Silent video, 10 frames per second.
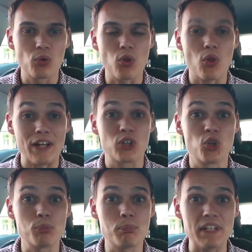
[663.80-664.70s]
although that
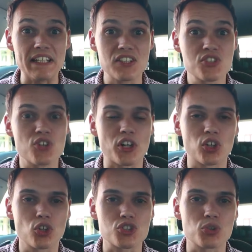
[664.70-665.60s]
could be
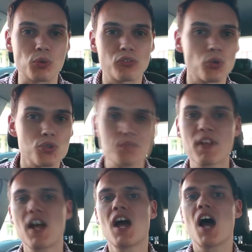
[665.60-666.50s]
psychological, of course.
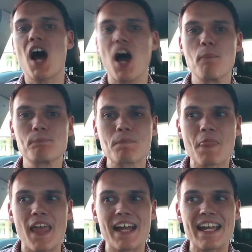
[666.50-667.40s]
Um,
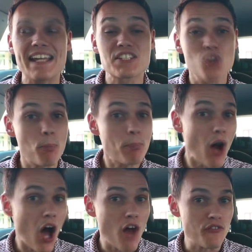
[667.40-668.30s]
It's not
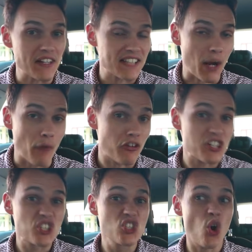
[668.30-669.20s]
perfect, however.
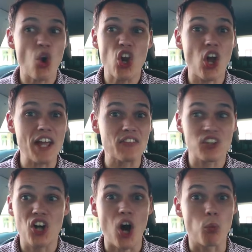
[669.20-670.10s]
It's not like
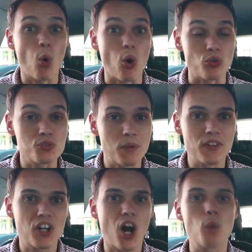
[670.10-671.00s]
the car was
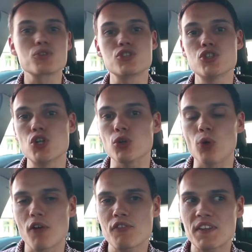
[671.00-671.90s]
when the car was
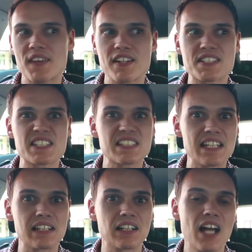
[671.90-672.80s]
new. I think there's
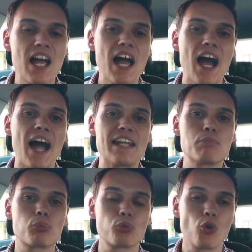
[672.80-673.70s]
still an
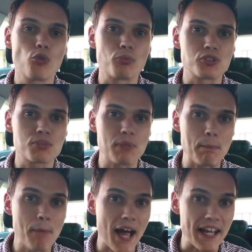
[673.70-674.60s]
improvement to
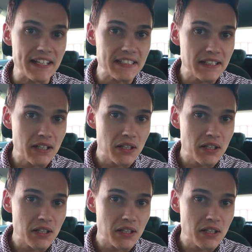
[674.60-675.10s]
be made,